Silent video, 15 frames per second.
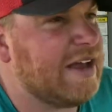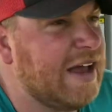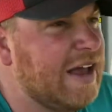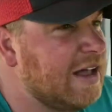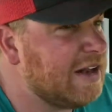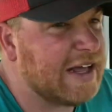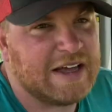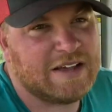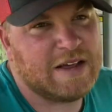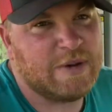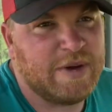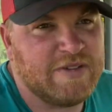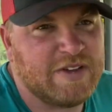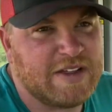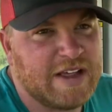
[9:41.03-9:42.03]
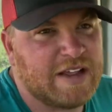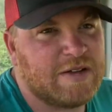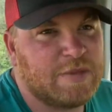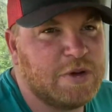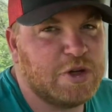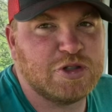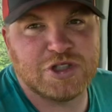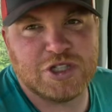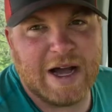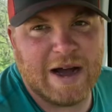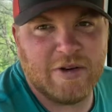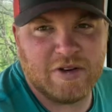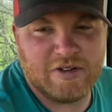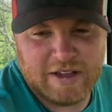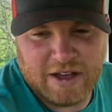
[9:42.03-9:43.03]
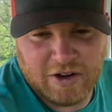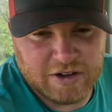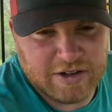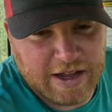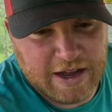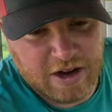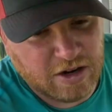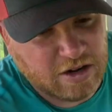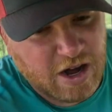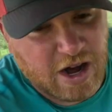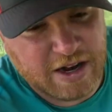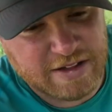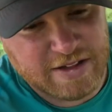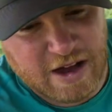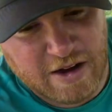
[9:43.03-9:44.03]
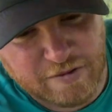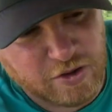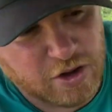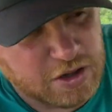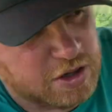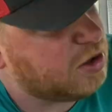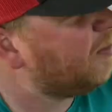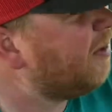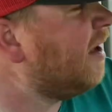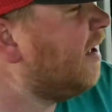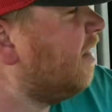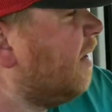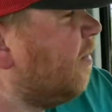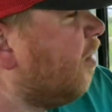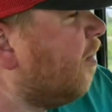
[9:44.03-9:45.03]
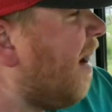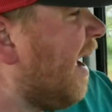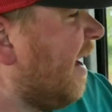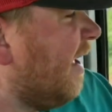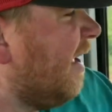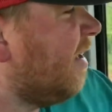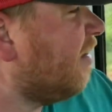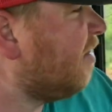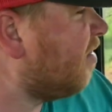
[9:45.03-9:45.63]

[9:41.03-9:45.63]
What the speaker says: and like I said, we've just had some little showers here and there, knock us out for a little bit, then we're back in.